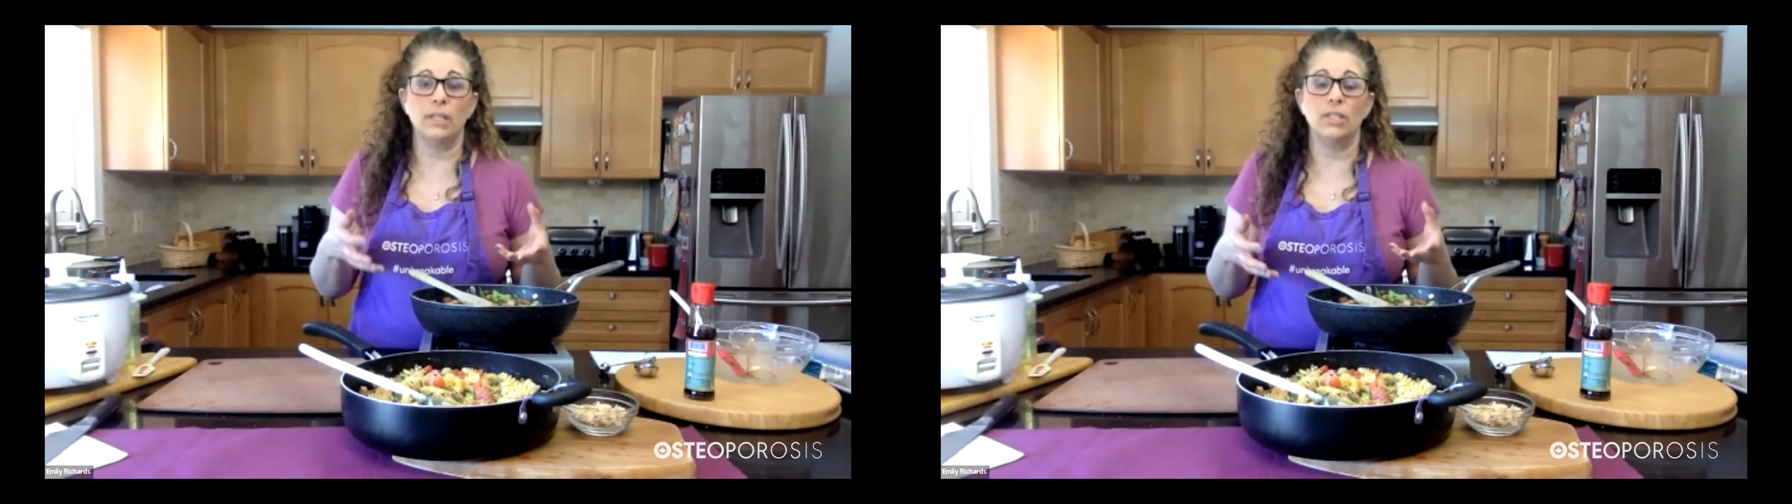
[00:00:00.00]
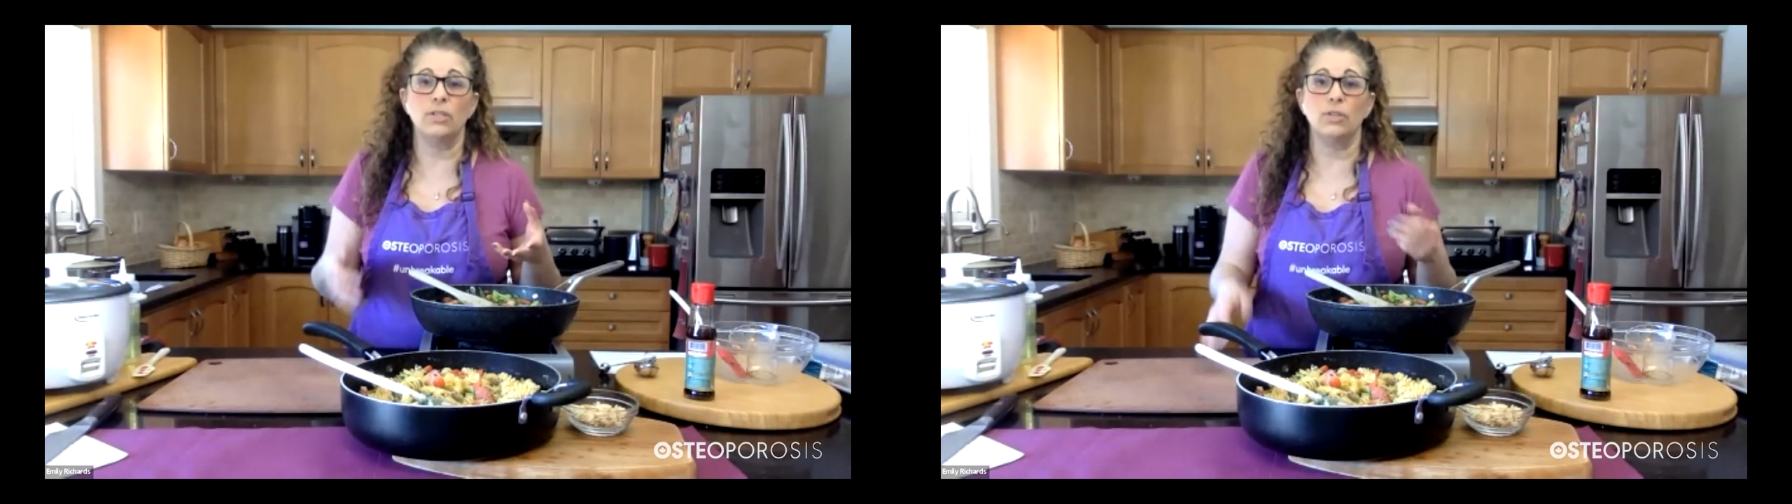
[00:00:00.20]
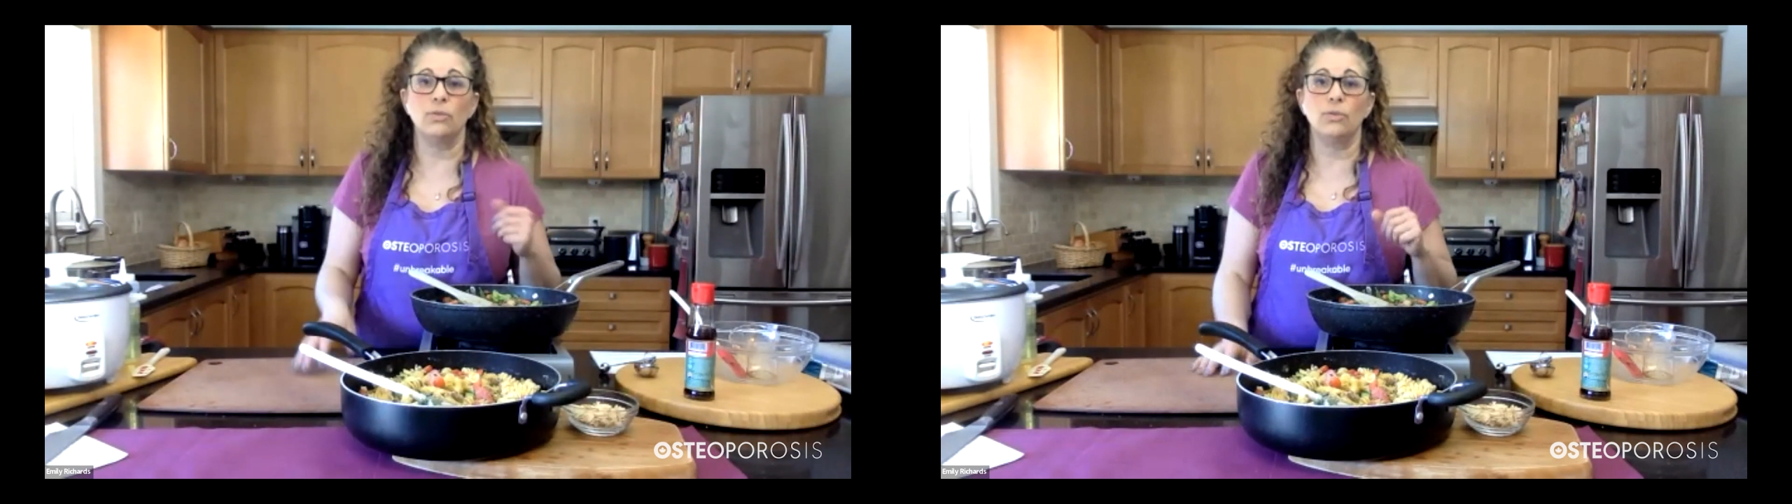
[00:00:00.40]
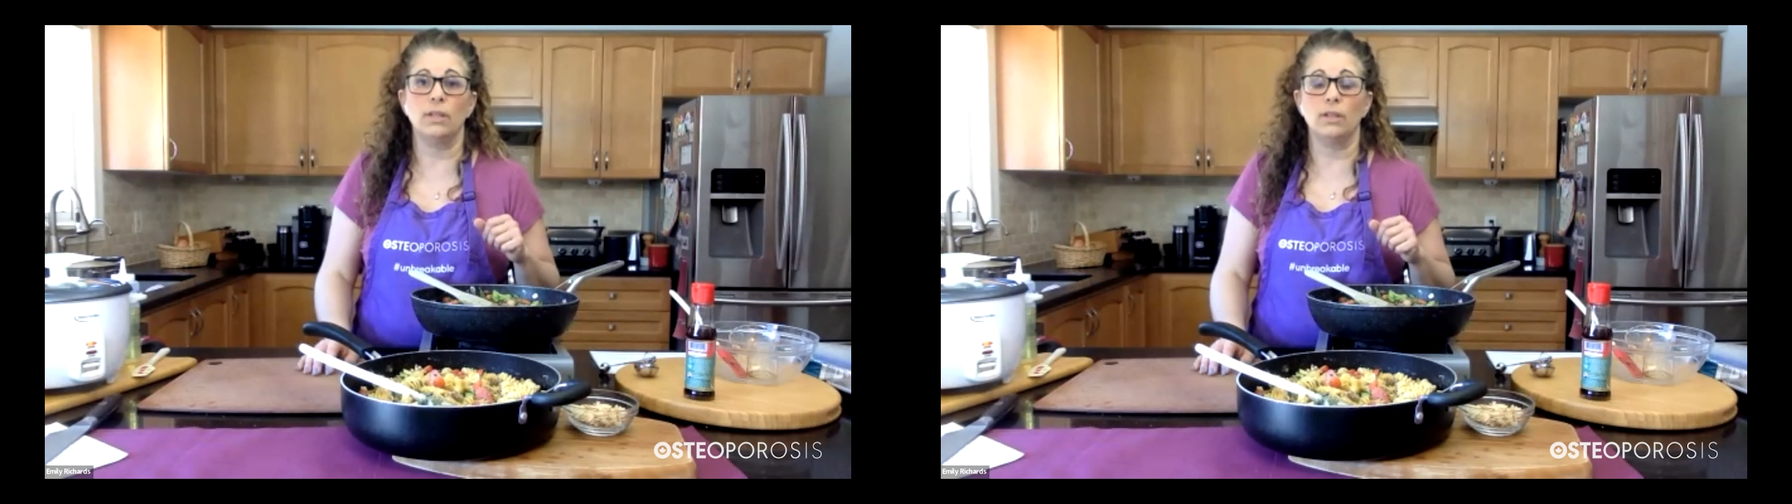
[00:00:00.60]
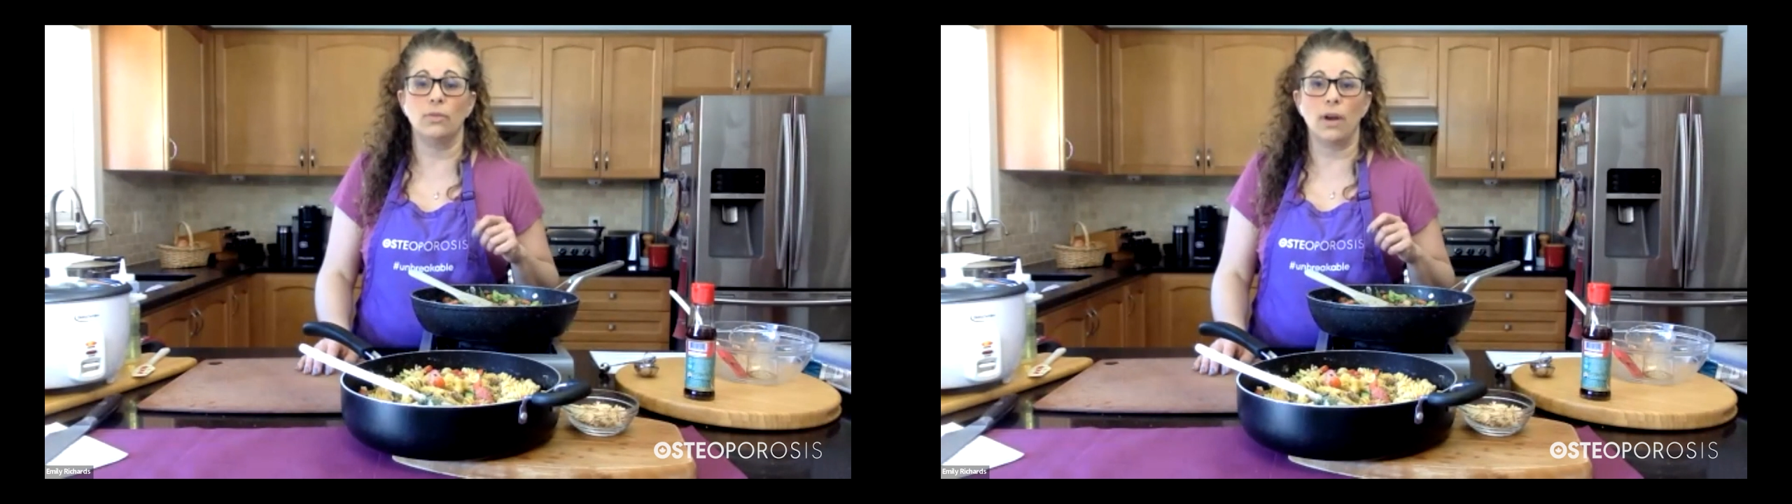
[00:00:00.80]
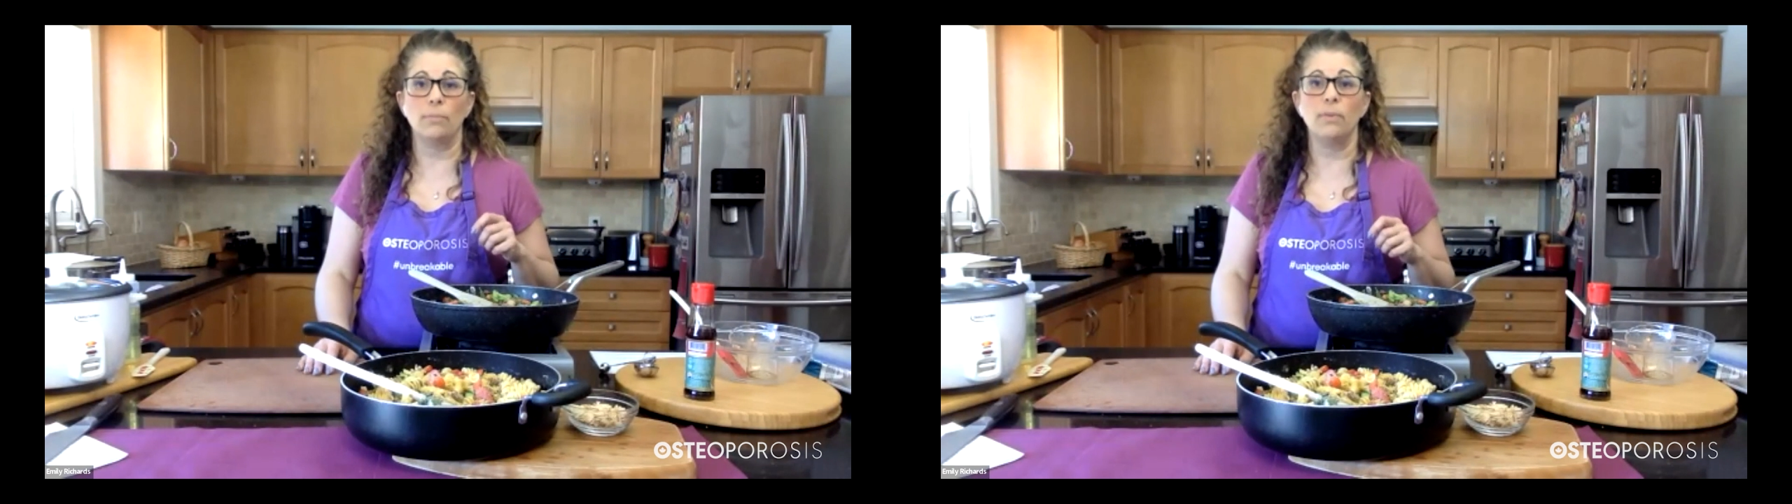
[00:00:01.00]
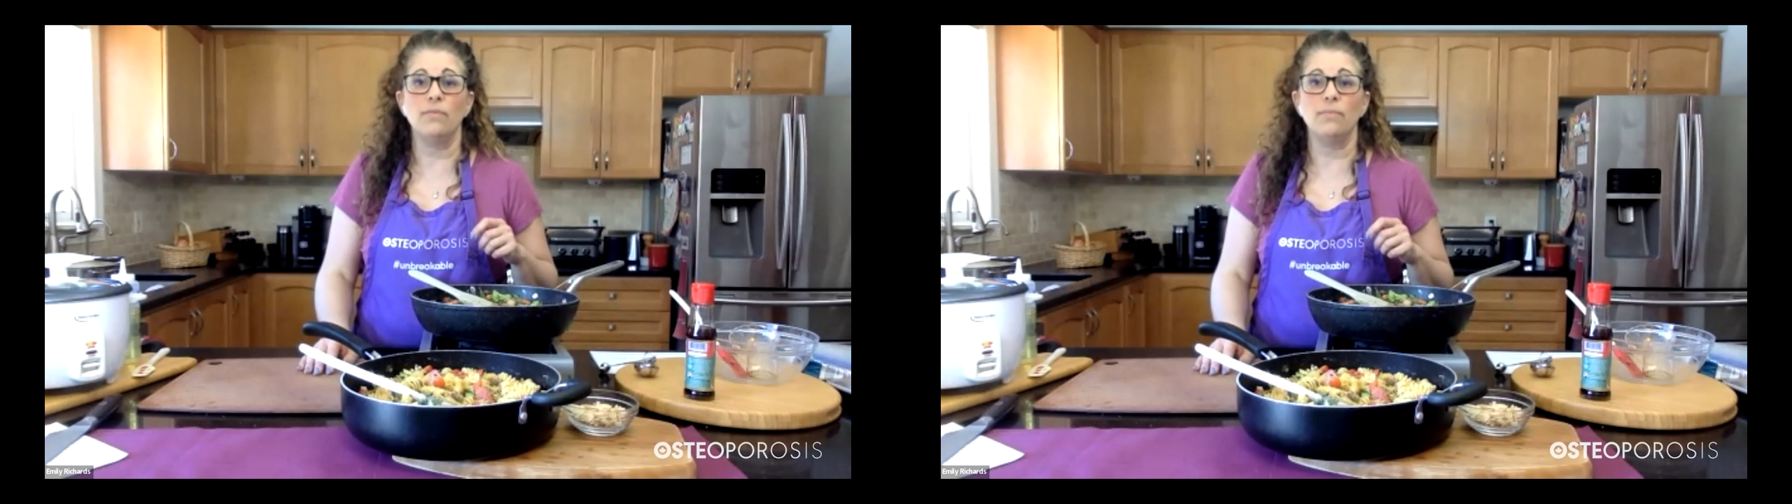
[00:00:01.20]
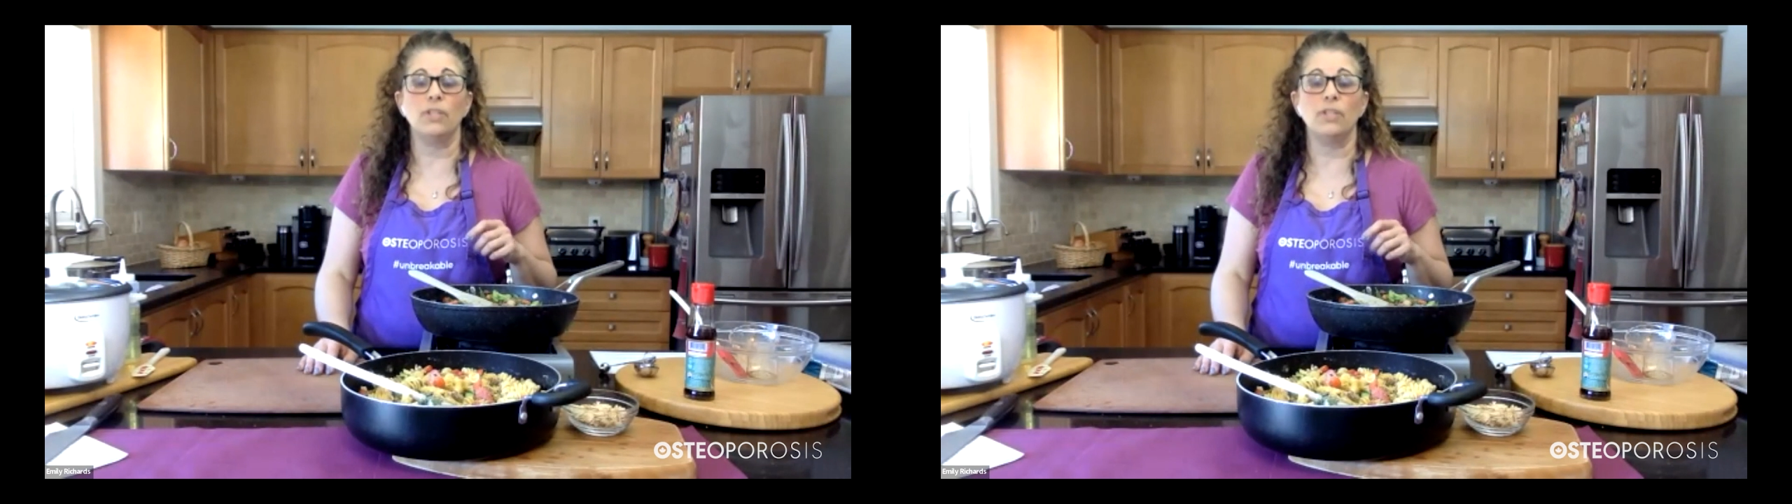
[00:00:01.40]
into the ground beef